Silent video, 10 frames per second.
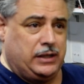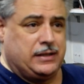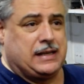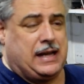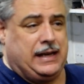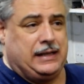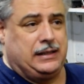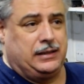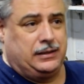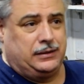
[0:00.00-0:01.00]

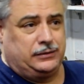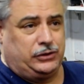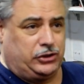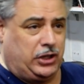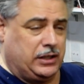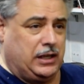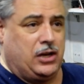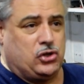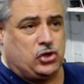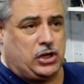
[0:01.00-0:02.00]
inside and checked the
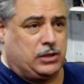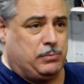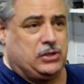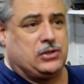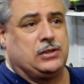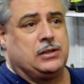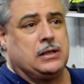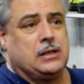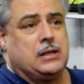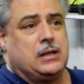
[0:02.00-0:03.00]
engine, checked the piston.
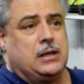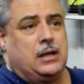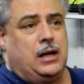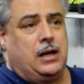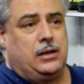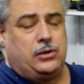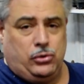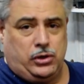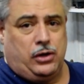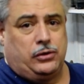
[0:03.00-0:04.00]

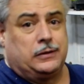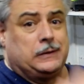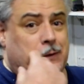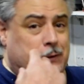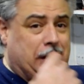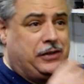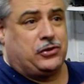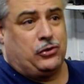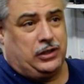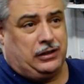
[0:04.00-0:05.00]
No dirt, no
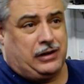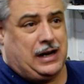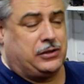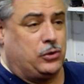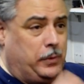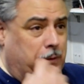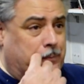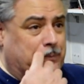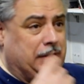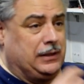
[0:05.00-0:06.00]
dust, no little rocks, no
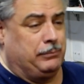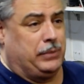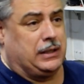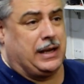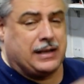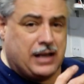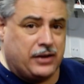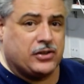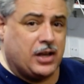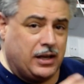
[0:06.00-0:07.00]
little, but that
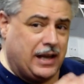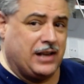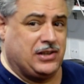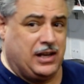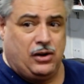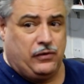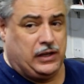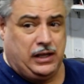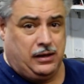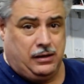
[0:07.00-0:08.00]
dust gets in
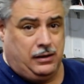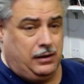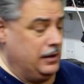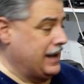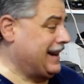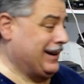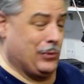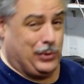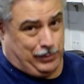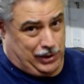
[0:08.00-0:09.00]
over here. I don't
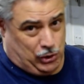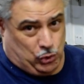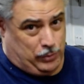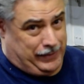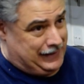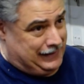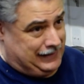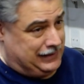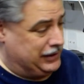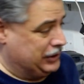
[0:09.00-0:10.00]
know what I'm going to do about
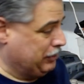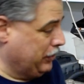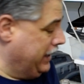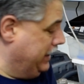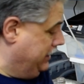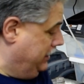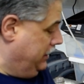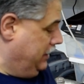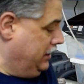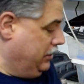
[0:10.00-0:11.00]
it. This is sprayed
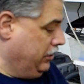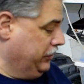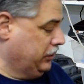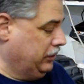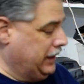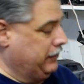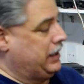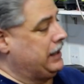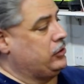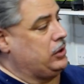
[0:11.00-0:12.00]
also, like
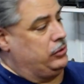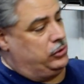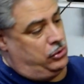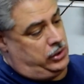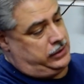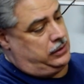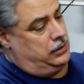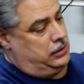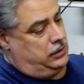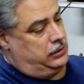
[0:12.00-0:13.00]
Bada Joe taught,
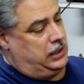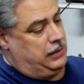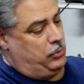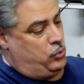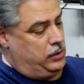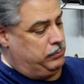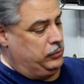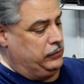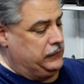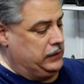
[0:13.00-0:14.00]
to keep it
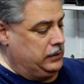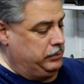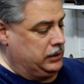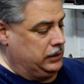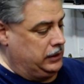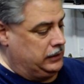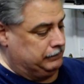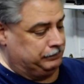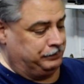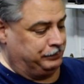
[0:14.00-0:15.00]
waterproof, and to put the